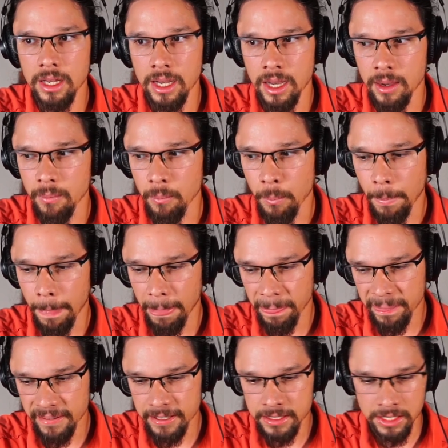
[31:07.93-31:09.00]

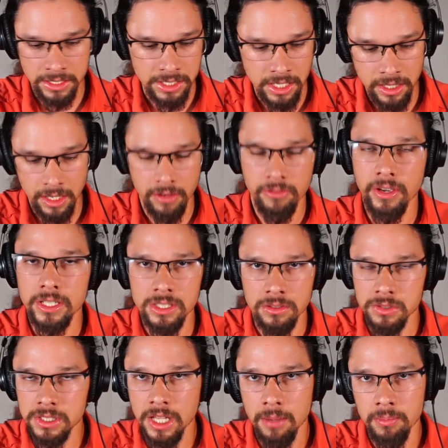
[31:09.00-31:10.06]
To see the effects
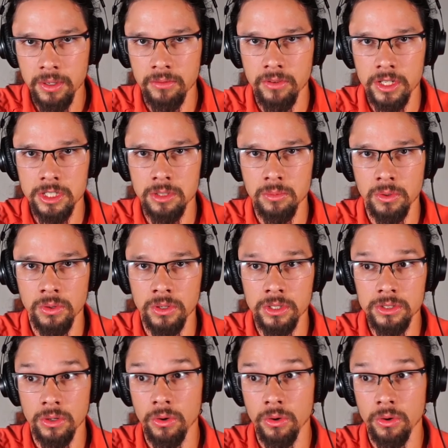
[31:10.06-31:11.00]
of stopping vegetable oils,